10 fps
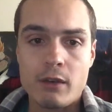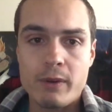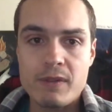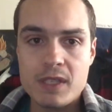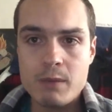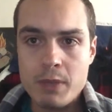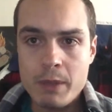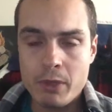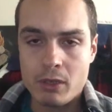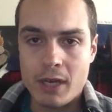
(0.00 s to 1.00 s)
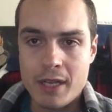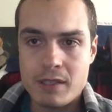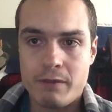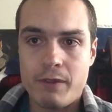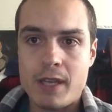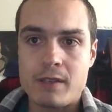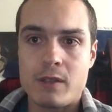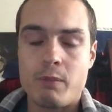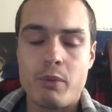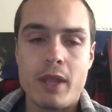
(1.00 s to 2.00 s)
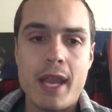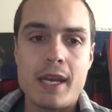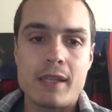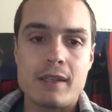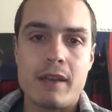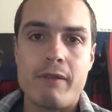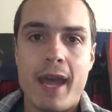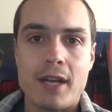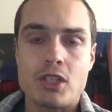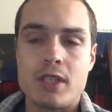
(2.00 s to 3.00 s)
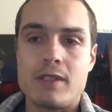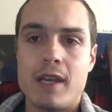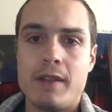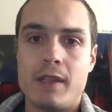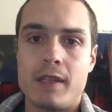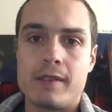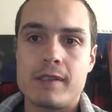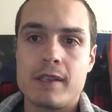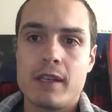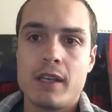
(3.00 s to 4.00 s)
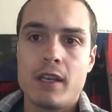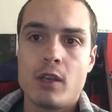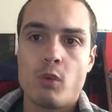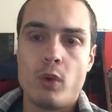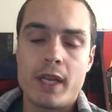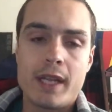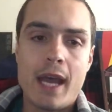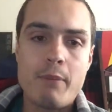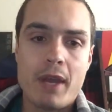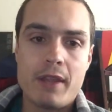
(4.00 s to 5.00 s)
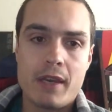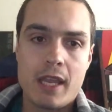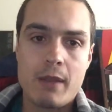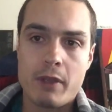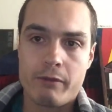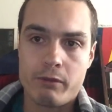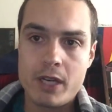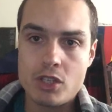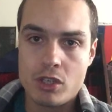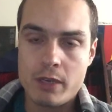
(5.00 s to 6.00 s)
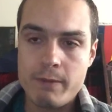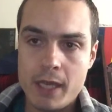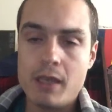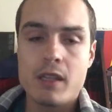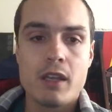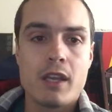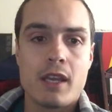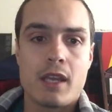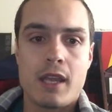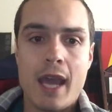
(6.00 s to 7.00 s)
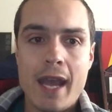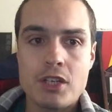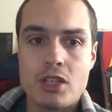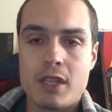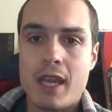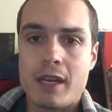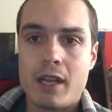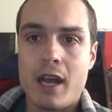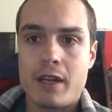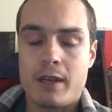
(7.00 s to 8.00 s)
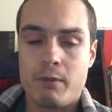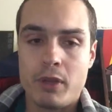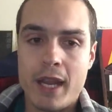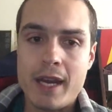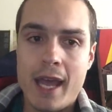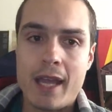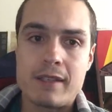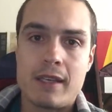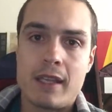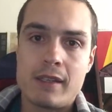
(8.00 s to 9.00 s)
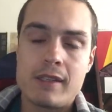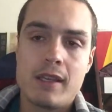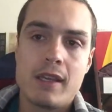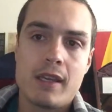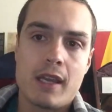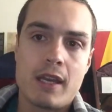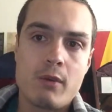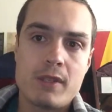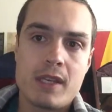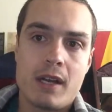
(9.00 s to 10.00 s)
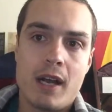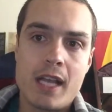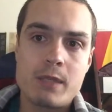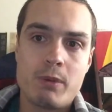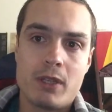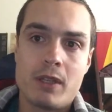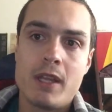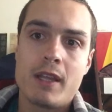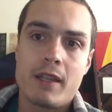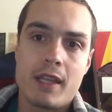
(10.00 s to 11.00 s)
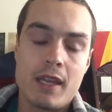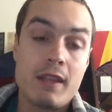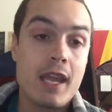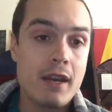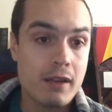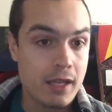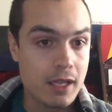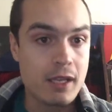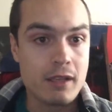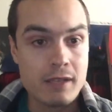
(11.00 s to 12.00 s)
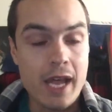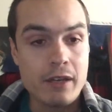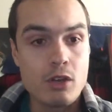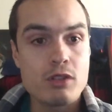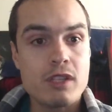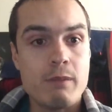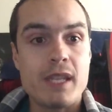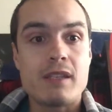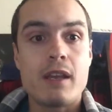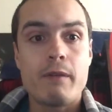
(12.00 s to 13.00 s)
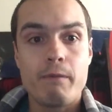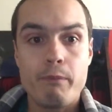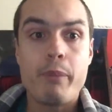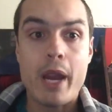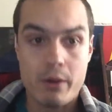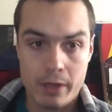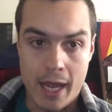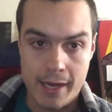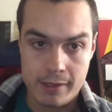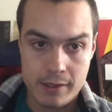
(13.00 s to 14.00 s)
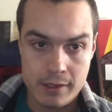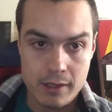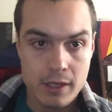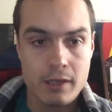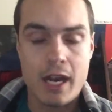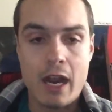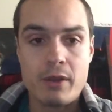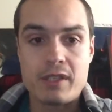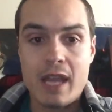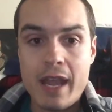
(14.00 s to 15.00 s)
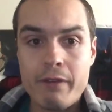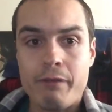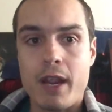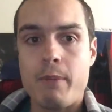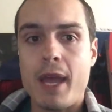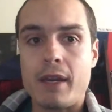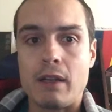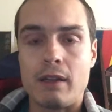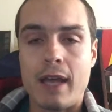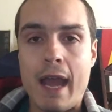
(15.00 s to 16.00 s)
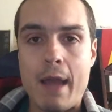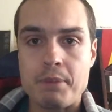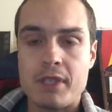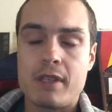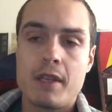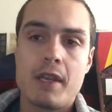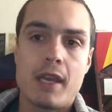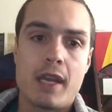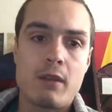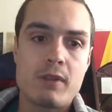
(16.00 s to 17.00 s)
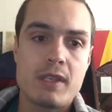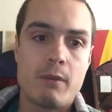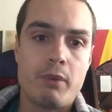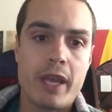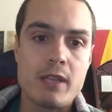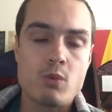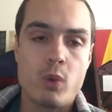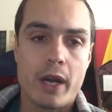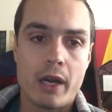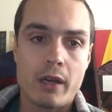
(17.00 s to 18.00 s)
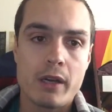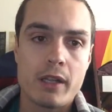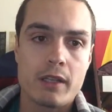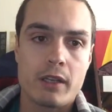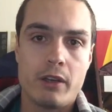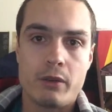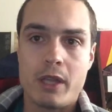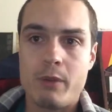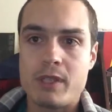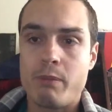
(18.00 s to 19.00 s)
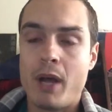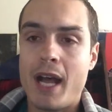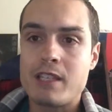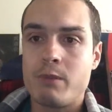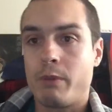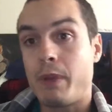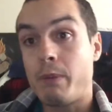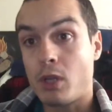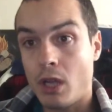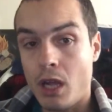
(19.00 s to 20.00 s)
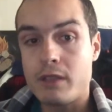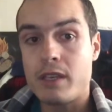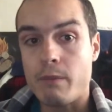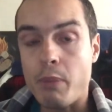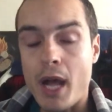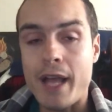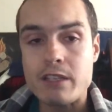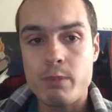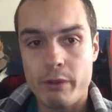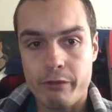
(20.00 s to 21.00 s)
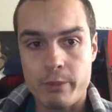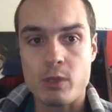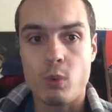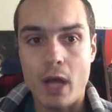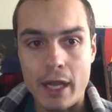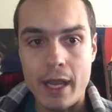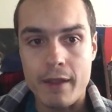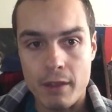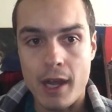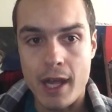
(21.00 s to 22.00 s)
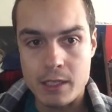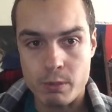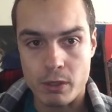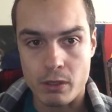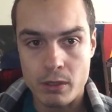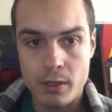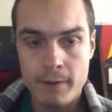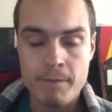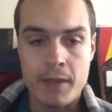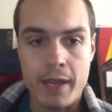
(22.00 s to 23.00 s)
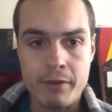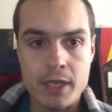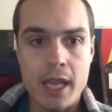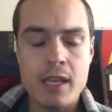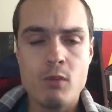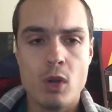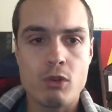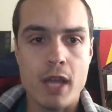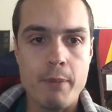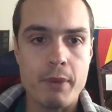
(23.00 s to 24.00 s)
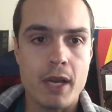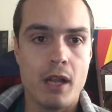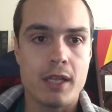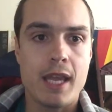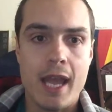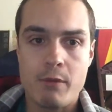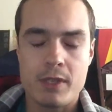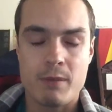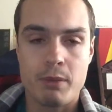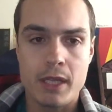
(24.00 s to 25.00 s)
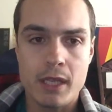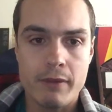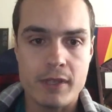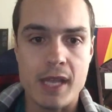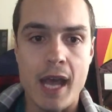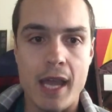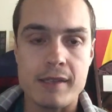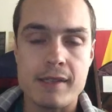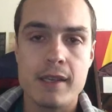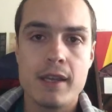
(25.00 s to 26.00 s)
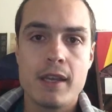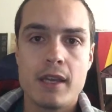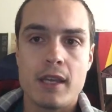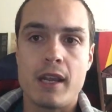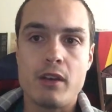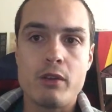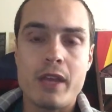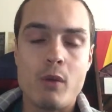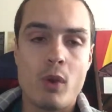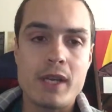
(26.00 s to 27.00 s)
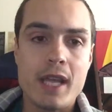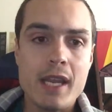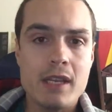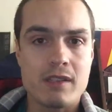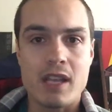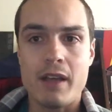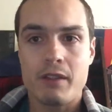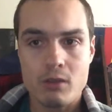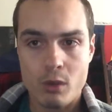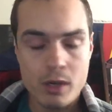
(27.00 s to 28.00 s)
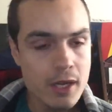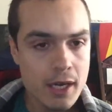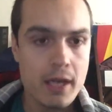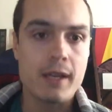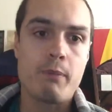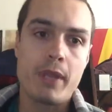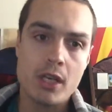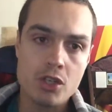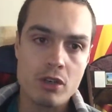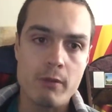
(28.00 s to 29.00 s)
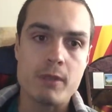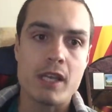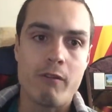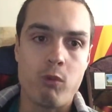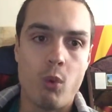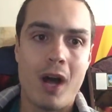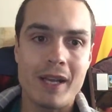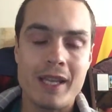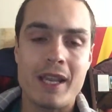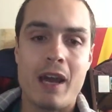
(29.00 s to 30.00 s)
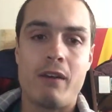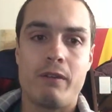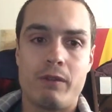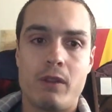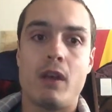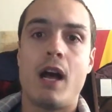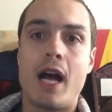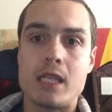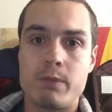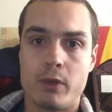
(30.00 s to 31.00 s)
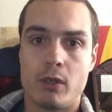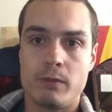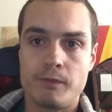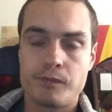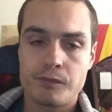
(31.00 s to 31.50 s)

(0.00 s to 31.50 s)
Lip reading: And we've seen people across the face of the planet that have actually done this. One guy by the name of Rich Goodman, he actually had gotten a plane accident, and he was in a hospital, and they had diagnosed him as paralyzed. Now, his diaphragm collapsed, and he was in a place where, it was impossible. People called it impossible for him to walk out of the hospital. Every day he woke up, and all he had was the blinking of his eyes. He knew that one day he saw the door, and he could picture himself walking out of the hospital.